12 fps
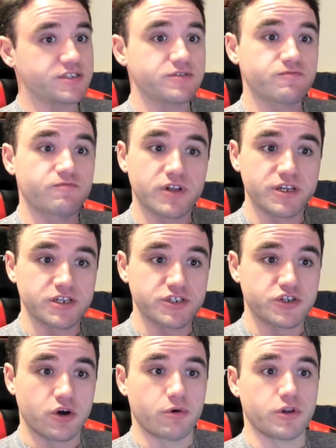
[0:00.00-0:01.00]
because it really
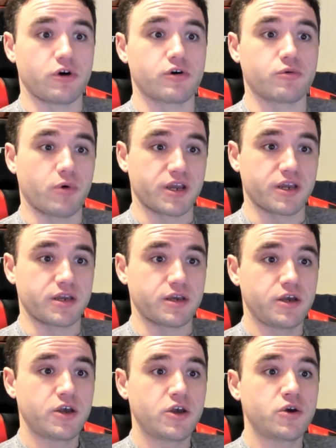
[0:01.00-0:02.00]
does go a long
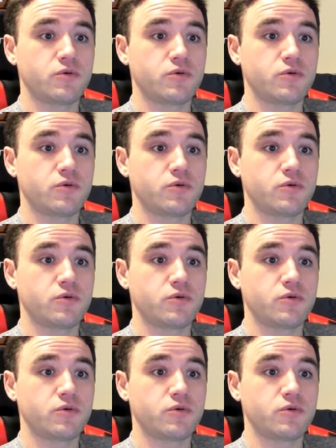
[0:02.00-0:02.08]
way